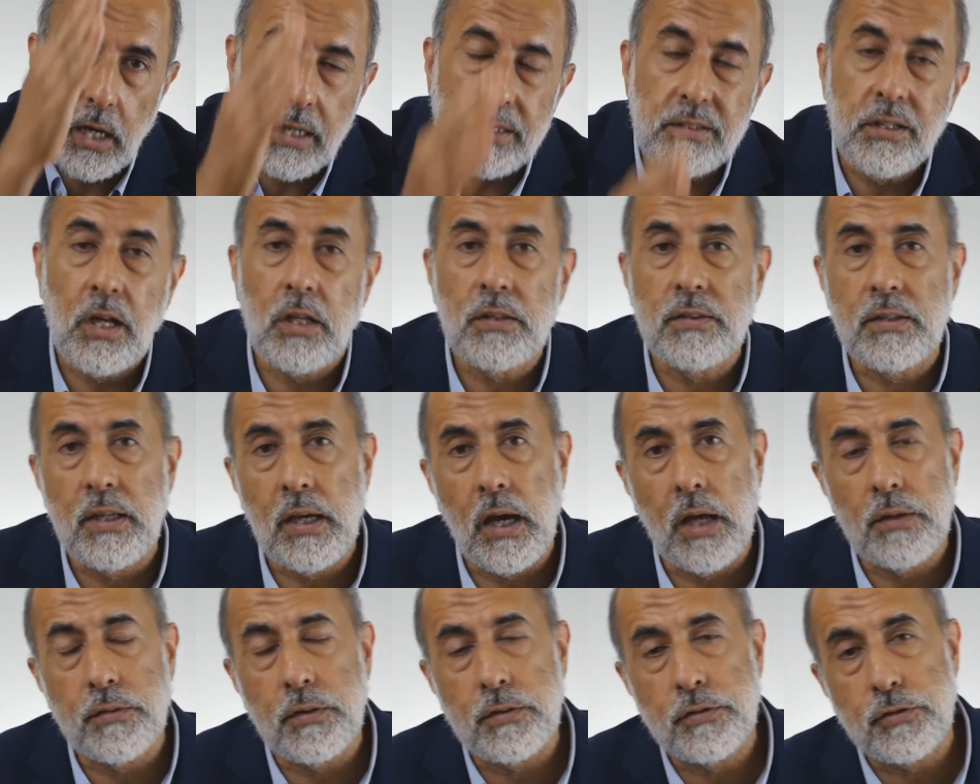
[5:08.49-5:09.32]
or not the
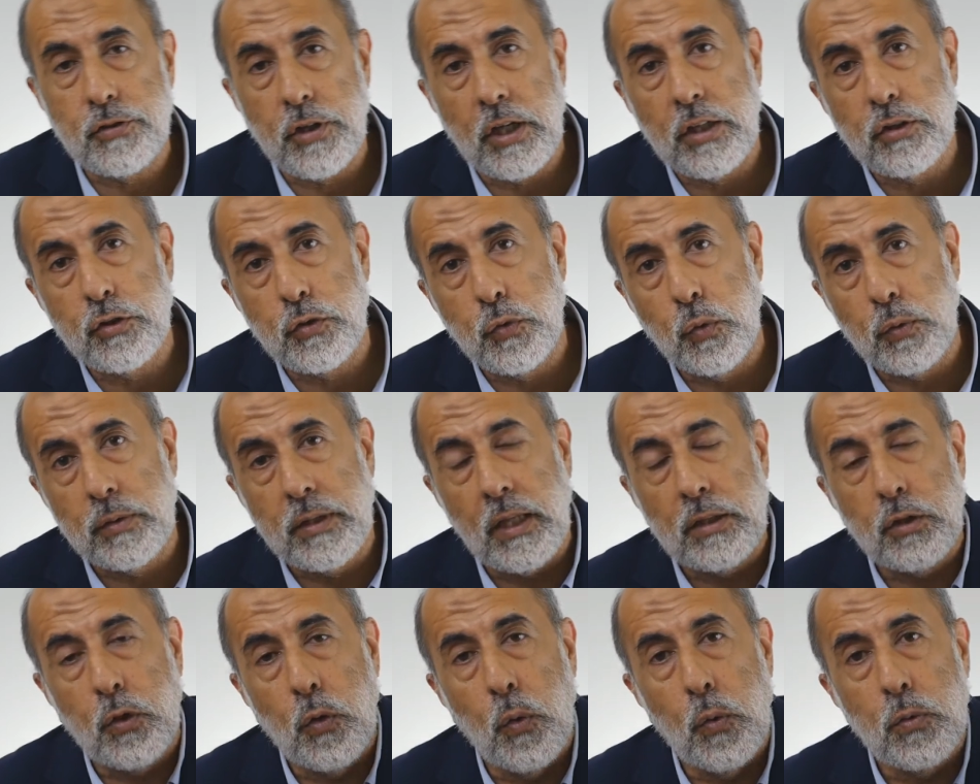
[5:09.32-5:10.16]
other trade route
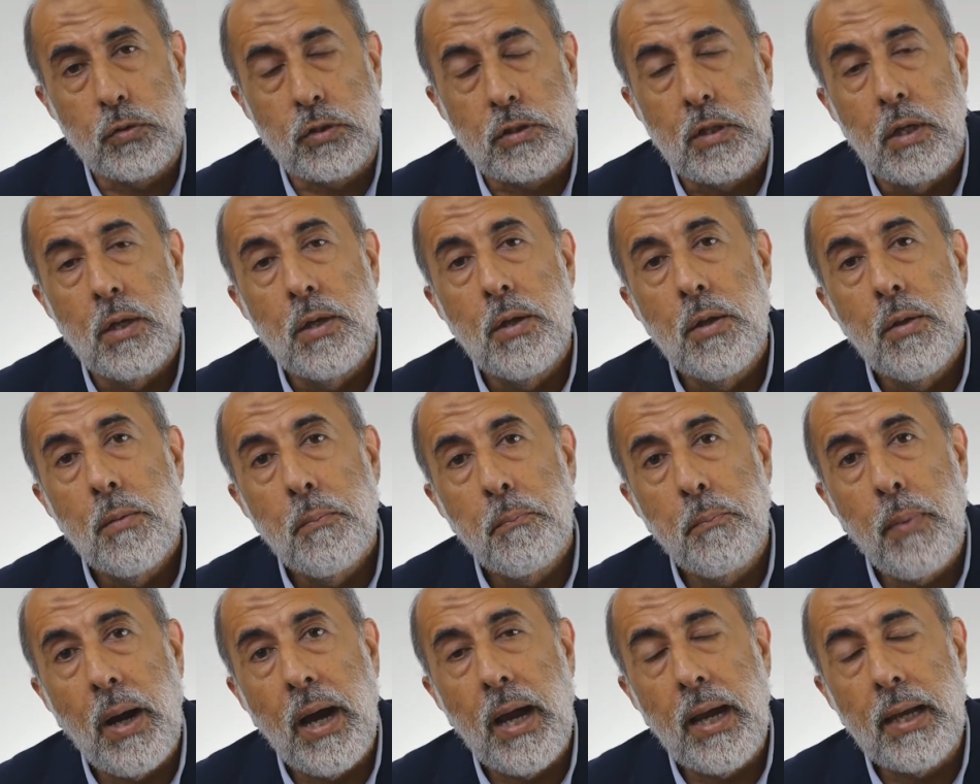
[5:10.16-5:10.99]
that goes
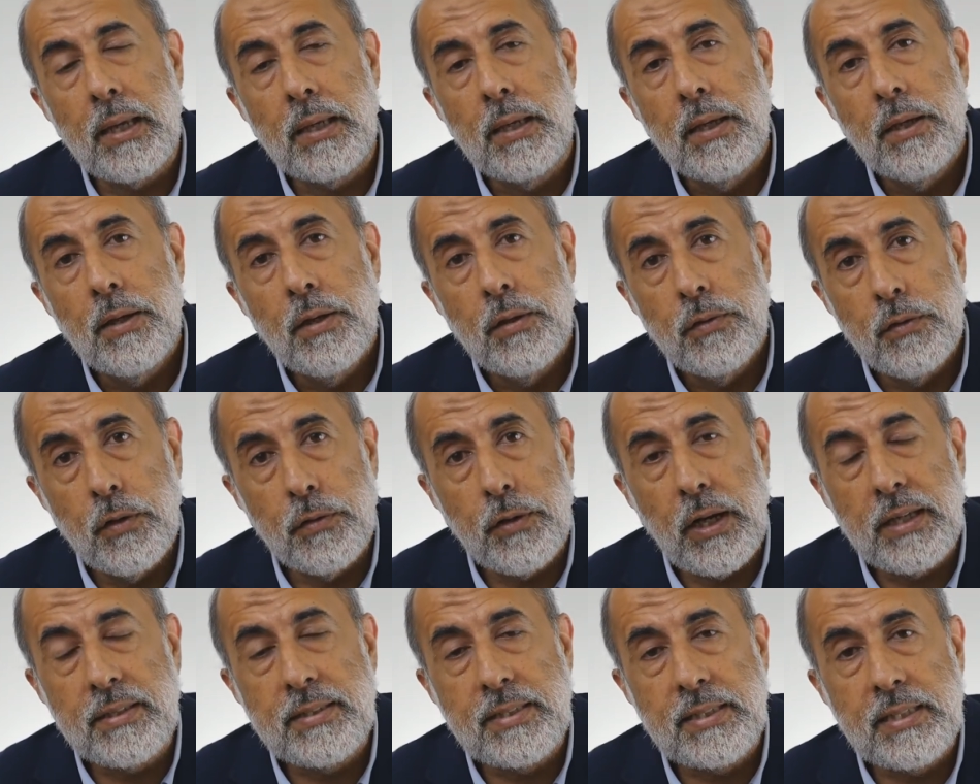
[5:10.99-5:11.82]
by the
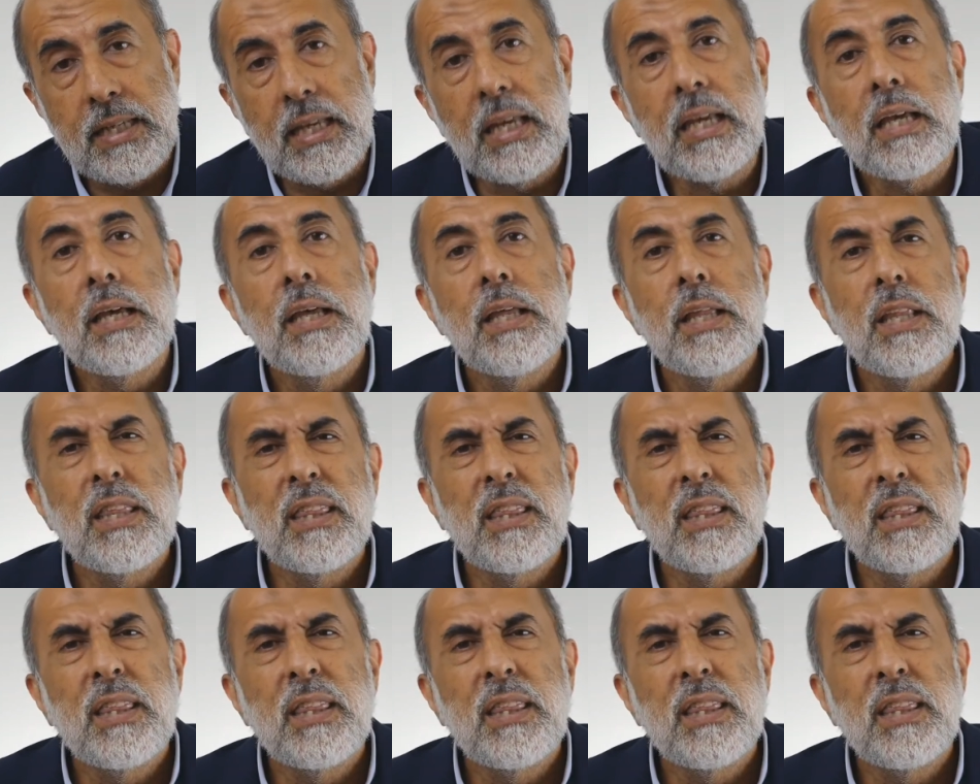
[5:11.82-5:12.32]
Red Sea.